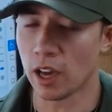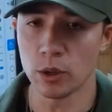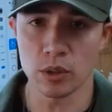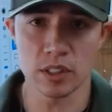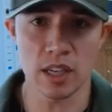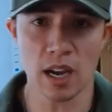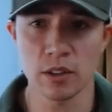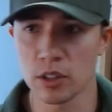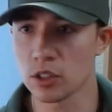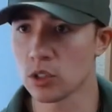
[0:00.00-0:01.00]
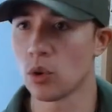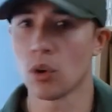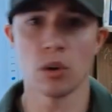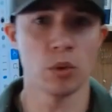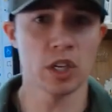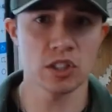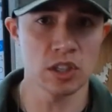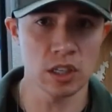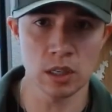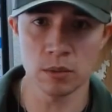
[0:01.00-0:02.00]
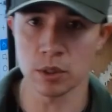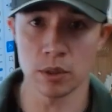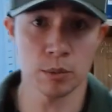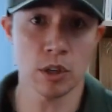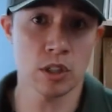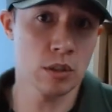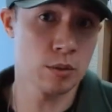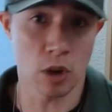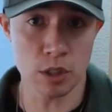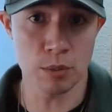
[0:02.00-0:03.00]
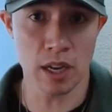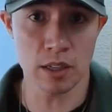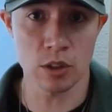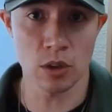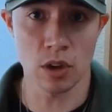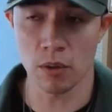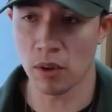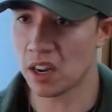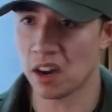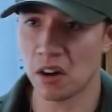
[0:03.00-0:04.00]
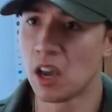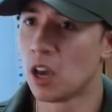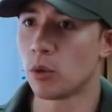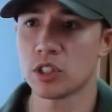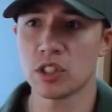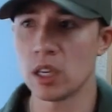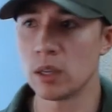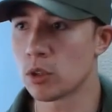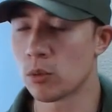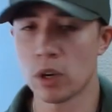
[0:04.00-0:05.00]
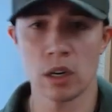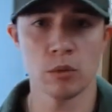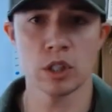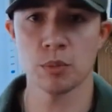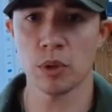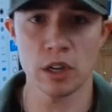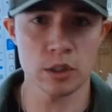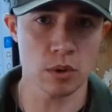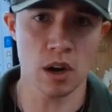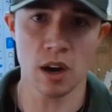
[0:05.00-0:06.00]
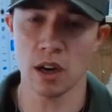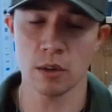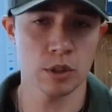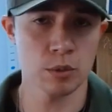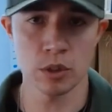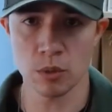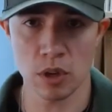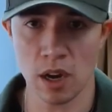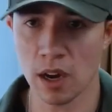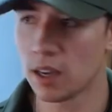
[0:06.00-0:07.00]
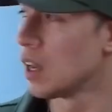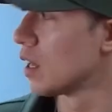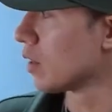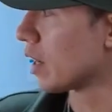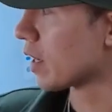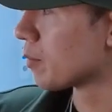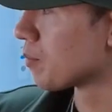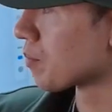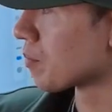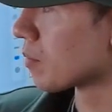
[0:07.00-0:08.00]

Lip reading: I knew exactly the score, which teams, especially it's March Madness going on right now, which teams were where, which players were hot, which ones were not. Like,